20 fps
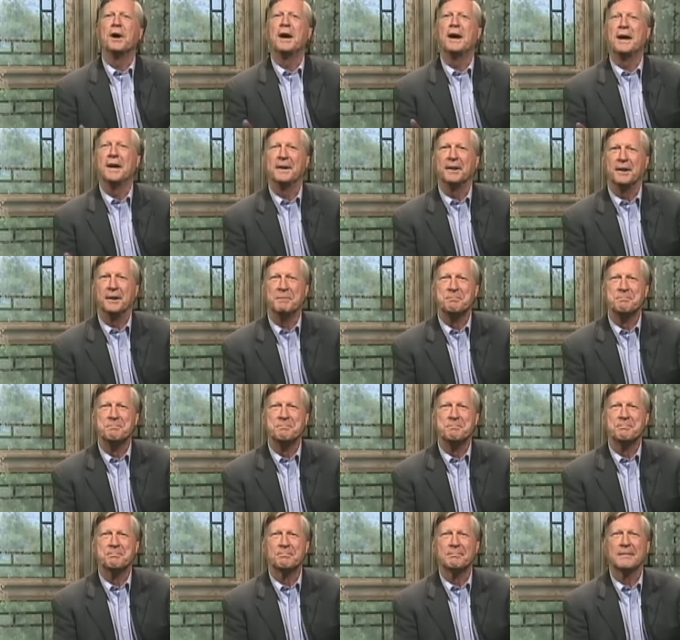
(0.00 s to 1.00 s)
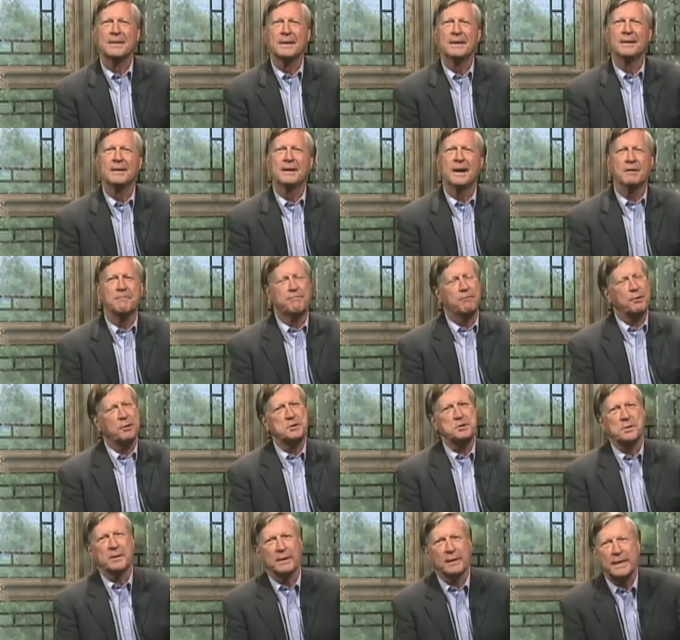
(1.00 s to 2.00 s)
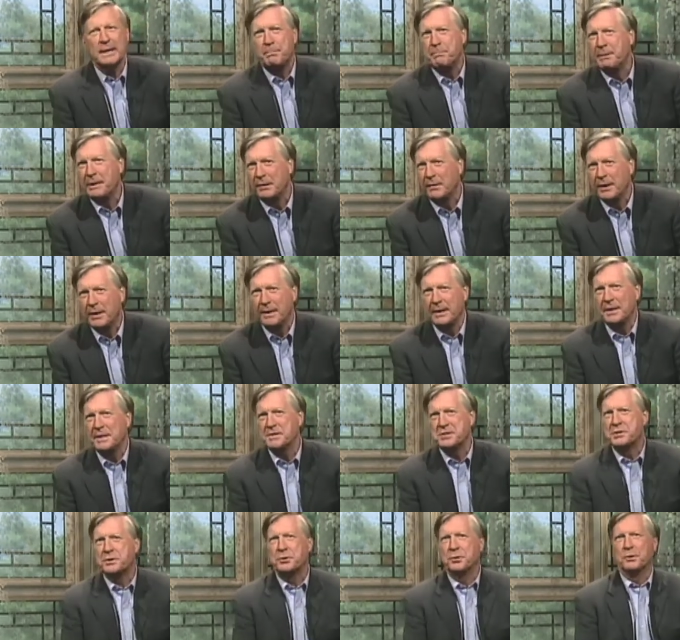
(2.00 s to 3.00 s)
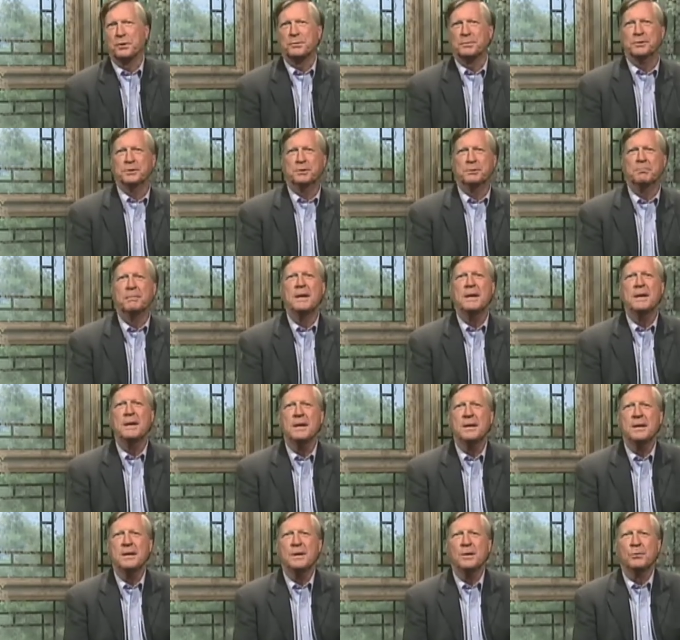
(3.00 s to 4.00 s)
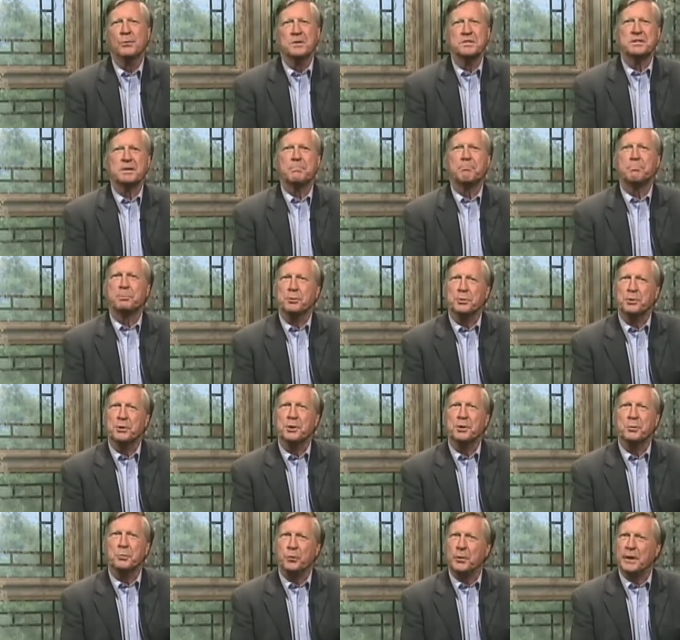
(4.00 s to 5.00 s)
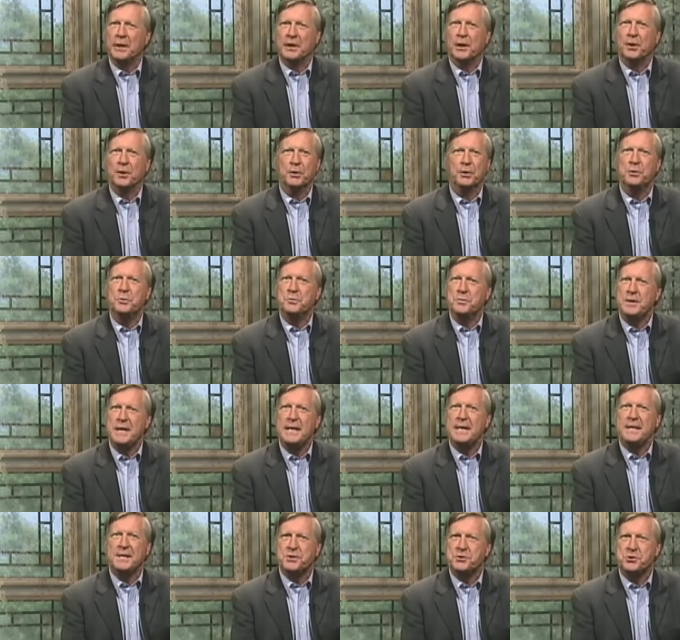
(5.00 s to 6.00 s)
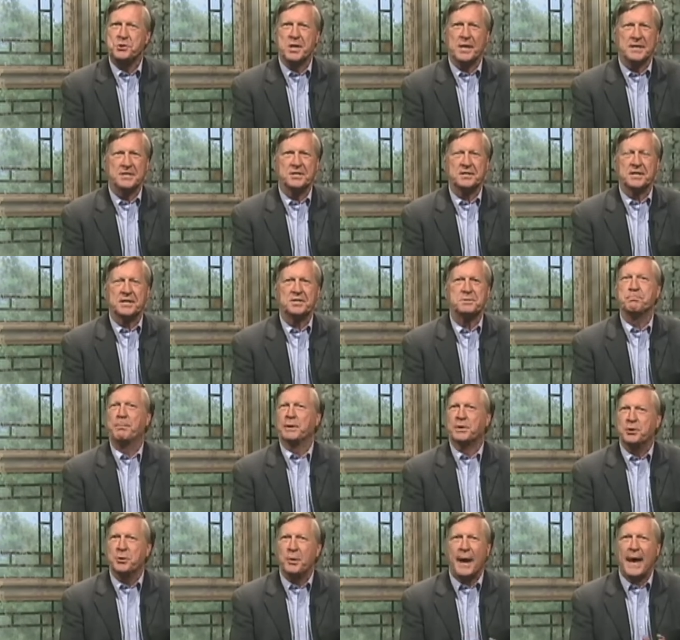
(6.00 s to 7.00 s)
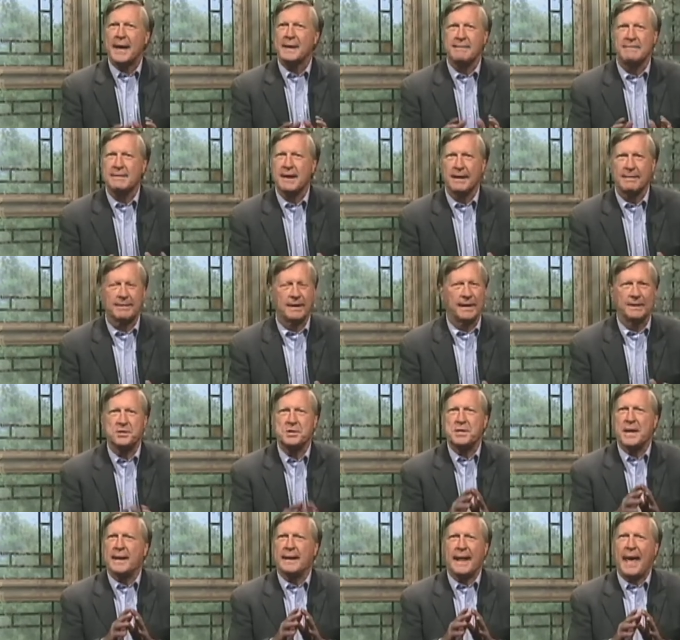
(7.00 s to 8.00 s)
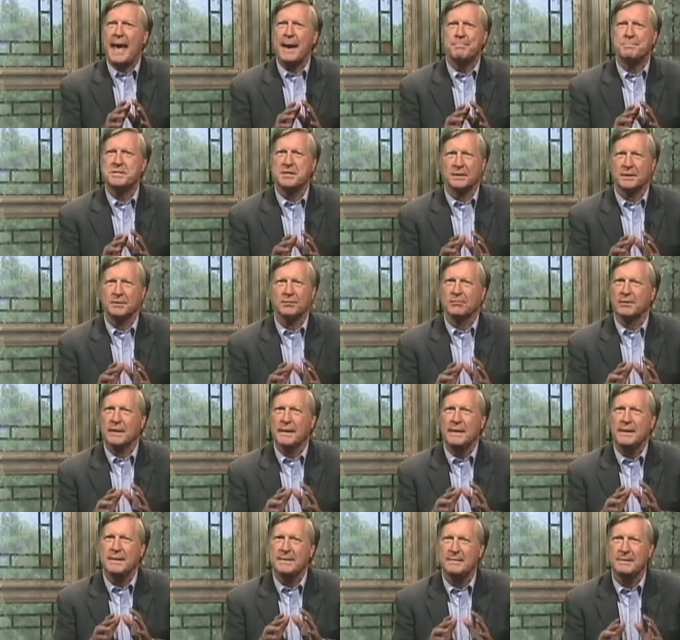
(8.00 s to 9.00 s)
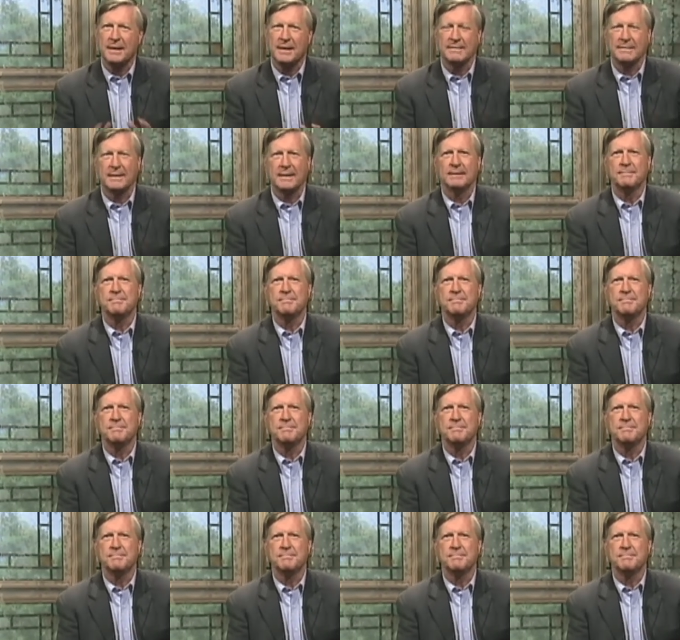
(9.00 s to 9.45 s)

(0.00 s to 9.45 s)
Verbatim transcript: Honor. Unfortunately, appearing in his courtroom was a poor widow who needed justice, but who had nothing. She had absolutely nothing.